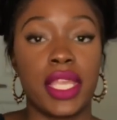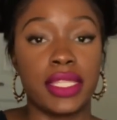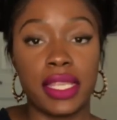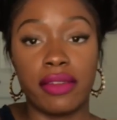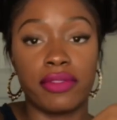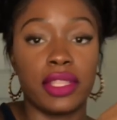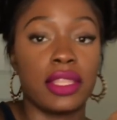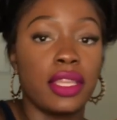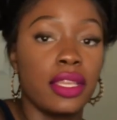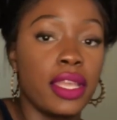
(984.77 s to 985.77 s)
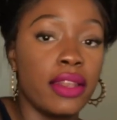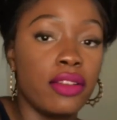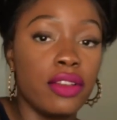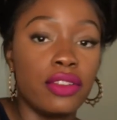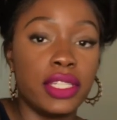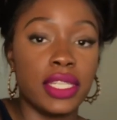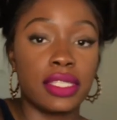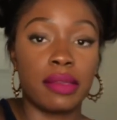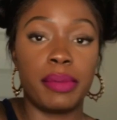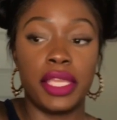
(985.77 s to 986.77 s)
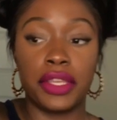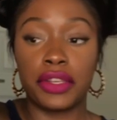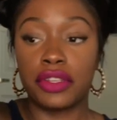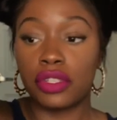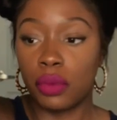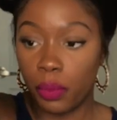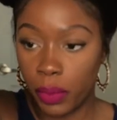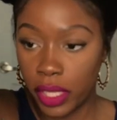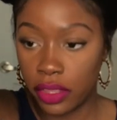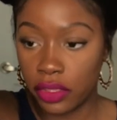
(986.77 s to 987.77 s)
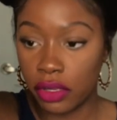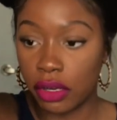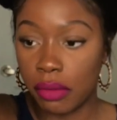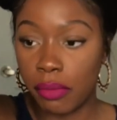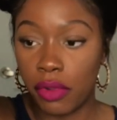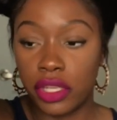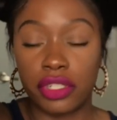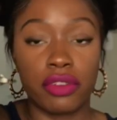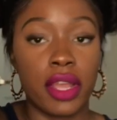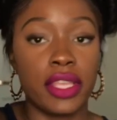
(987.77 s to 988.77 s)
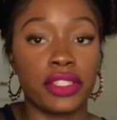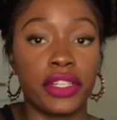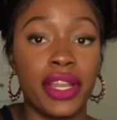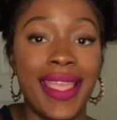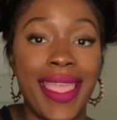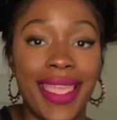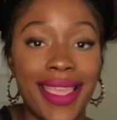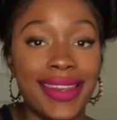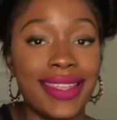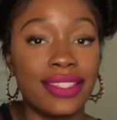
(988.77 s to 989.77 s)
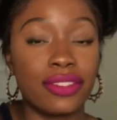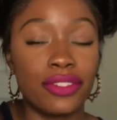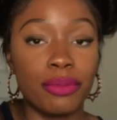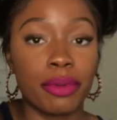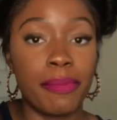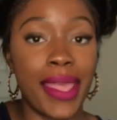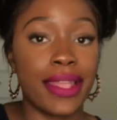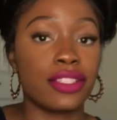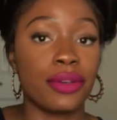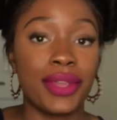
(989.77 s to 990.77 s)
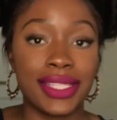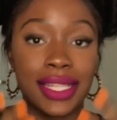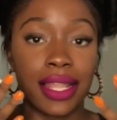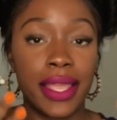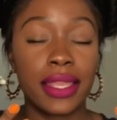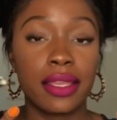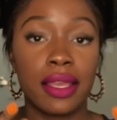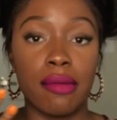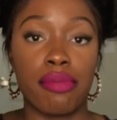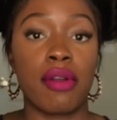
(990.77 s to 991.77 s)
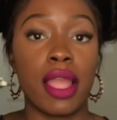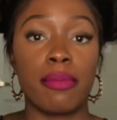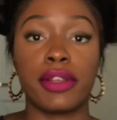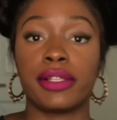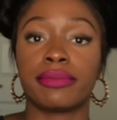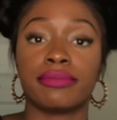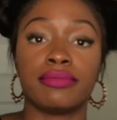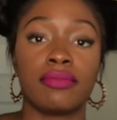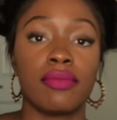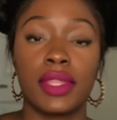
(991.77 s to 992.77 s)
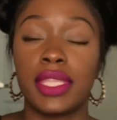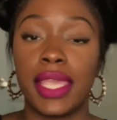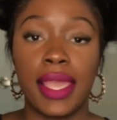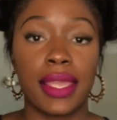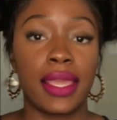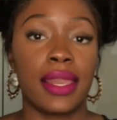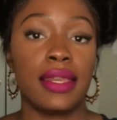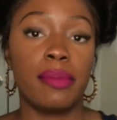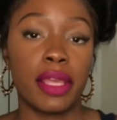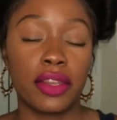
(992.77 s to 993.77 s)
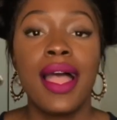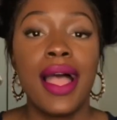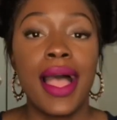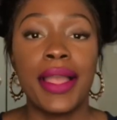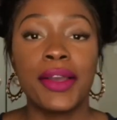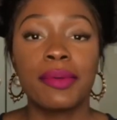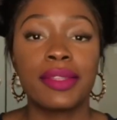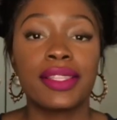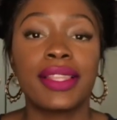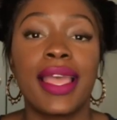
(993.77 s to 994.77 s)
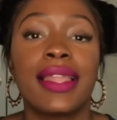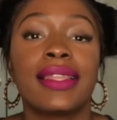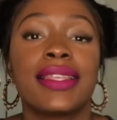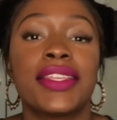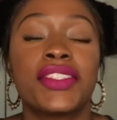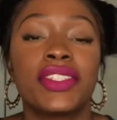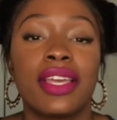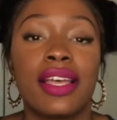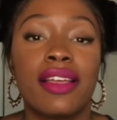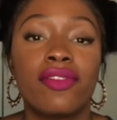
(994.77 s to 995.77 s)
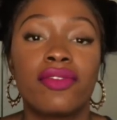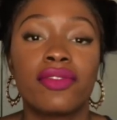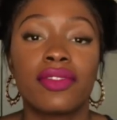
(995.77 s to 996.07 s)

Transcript: it's everything. It disappears with your moisturizer, and it's super matte, so it's like a primer. Can't get any better. I hope that that list of